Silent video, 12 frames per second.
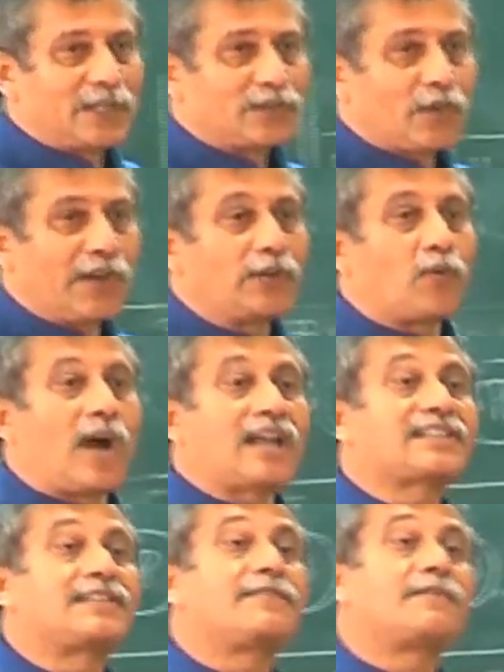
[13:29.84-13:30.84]
So it
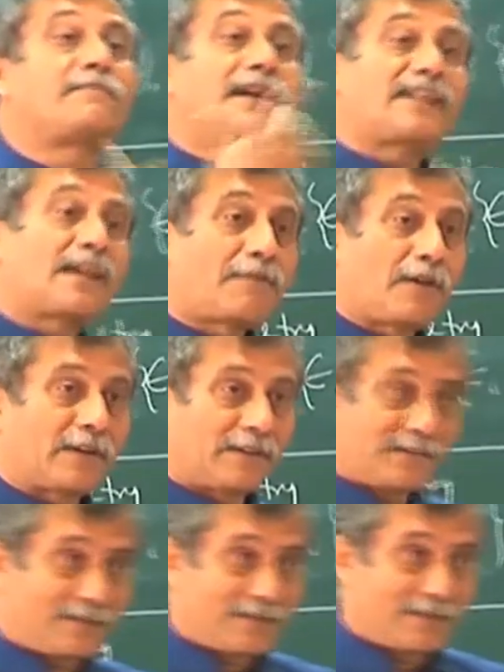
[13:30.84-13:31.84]
works even better for,
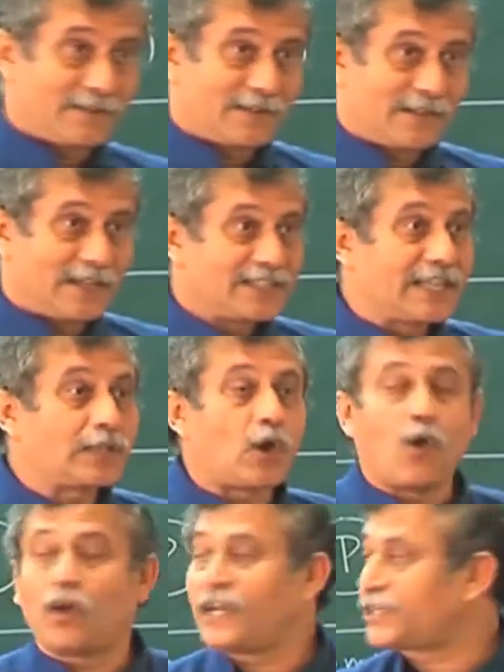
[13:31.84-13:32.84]
see
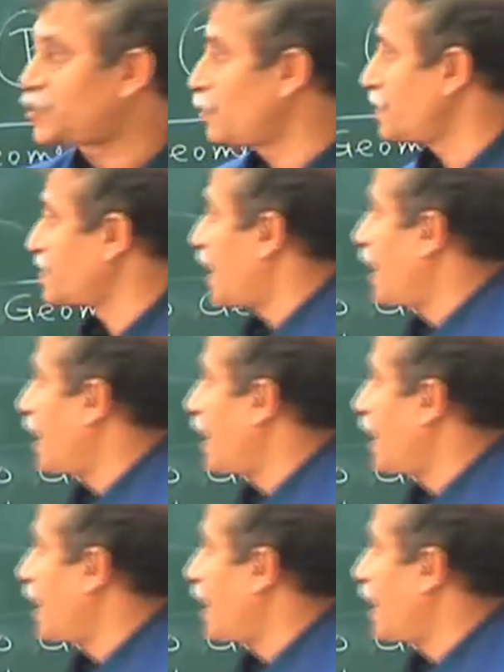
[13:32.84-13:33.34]
the whole issue is